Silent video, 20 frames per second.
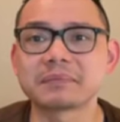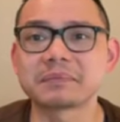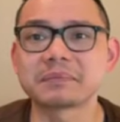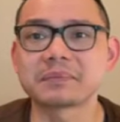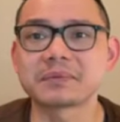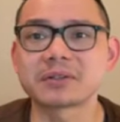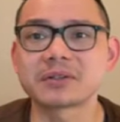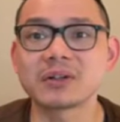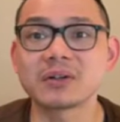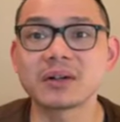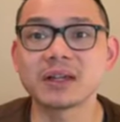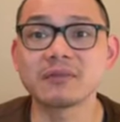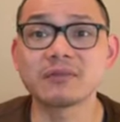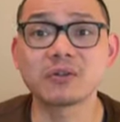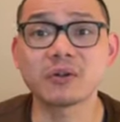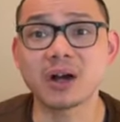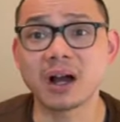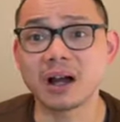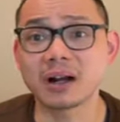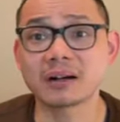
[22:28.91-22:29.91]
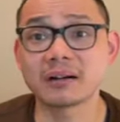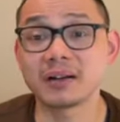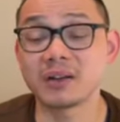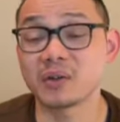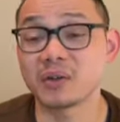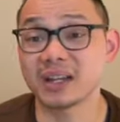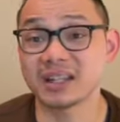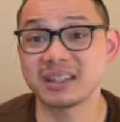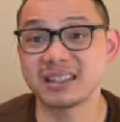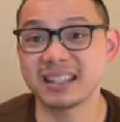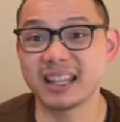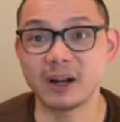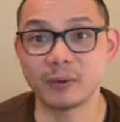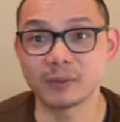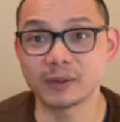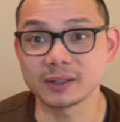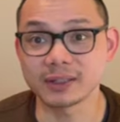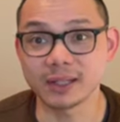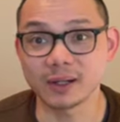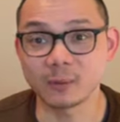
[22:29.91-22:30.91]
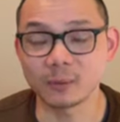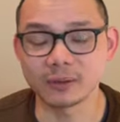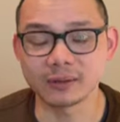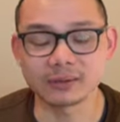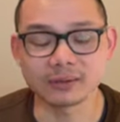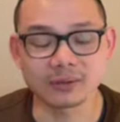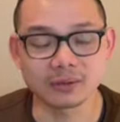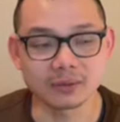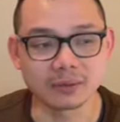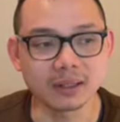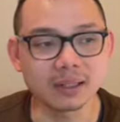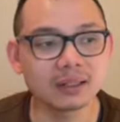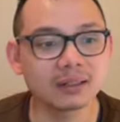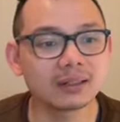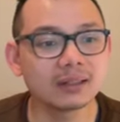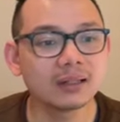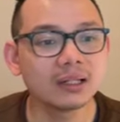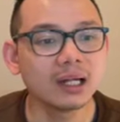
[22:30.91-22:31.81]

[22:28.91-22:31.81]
So if you're hungry, you can just help yourself to it.